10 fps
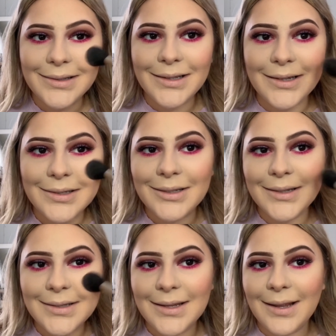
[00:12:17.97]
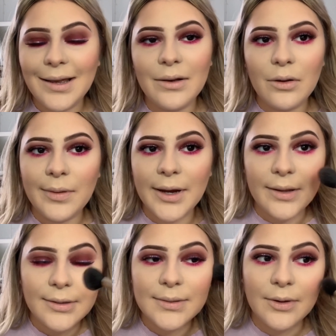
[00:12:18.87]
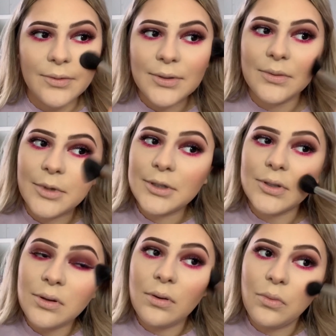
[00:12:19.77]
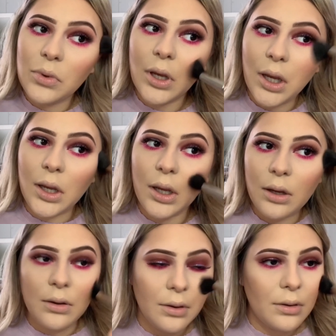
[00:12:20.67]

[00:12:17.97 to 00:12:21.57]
Like, do you guys see that? Oh my God, that's probably too much. Okay.